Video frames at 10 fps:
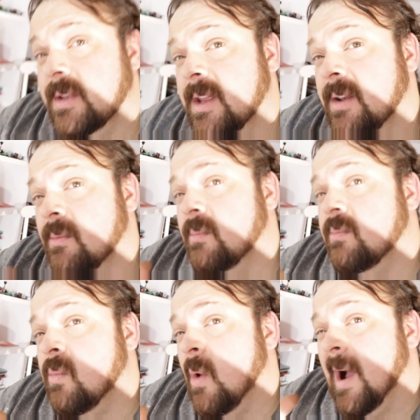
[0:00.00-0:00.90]
and
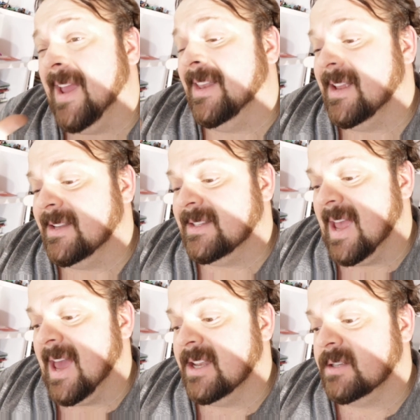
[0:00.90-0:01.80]
why it does
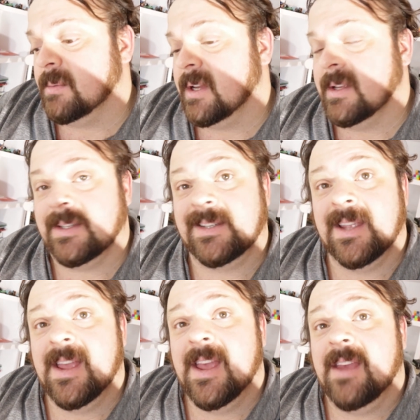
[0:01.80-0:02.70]
that is because
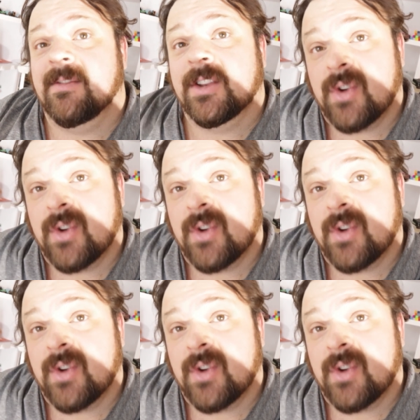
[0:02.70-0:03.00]
if it